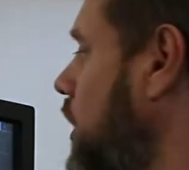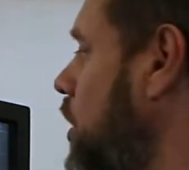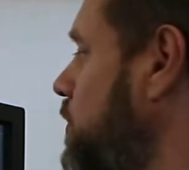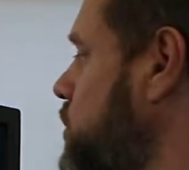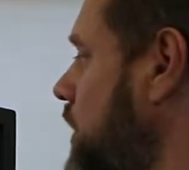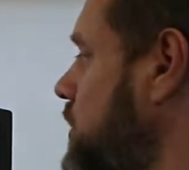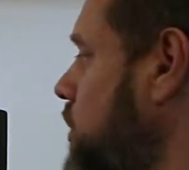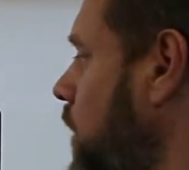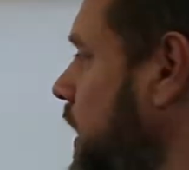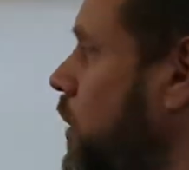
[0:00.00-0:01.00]
objects.
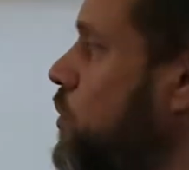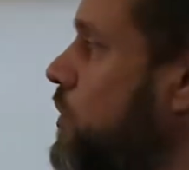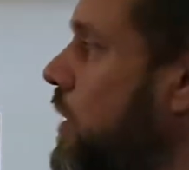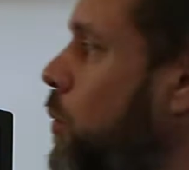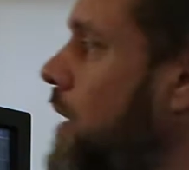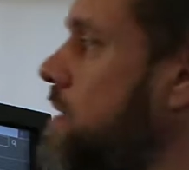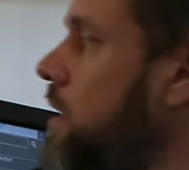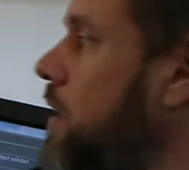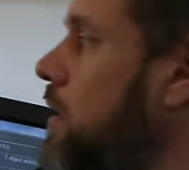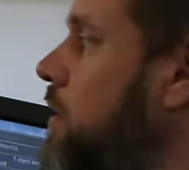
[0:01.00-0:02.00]
So I go to the
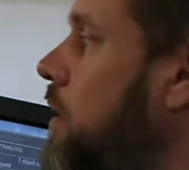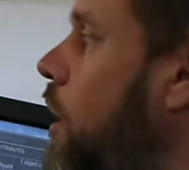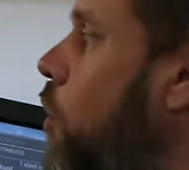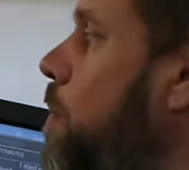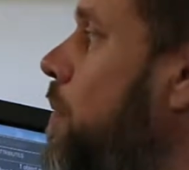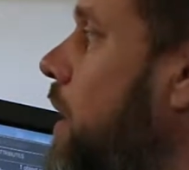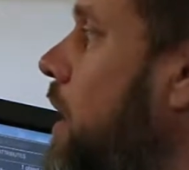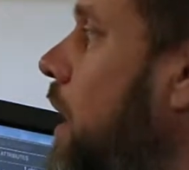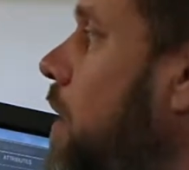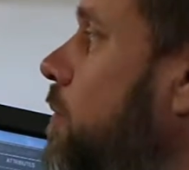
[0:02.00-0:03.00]
vessel, open the color